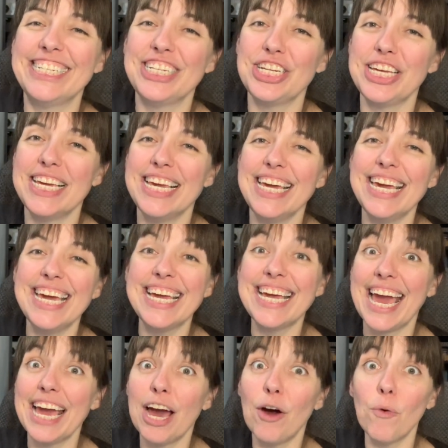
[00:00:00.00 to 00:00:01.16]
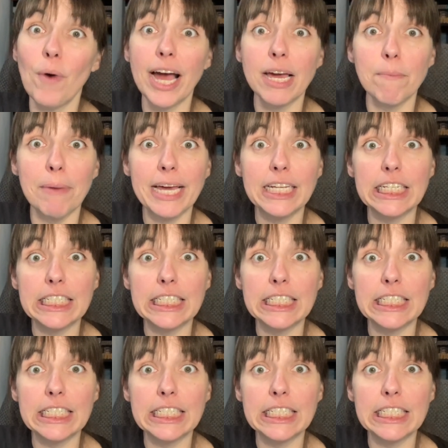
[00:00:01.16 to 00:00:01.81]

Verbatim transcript: G-E-E-K-L-Y Amanda.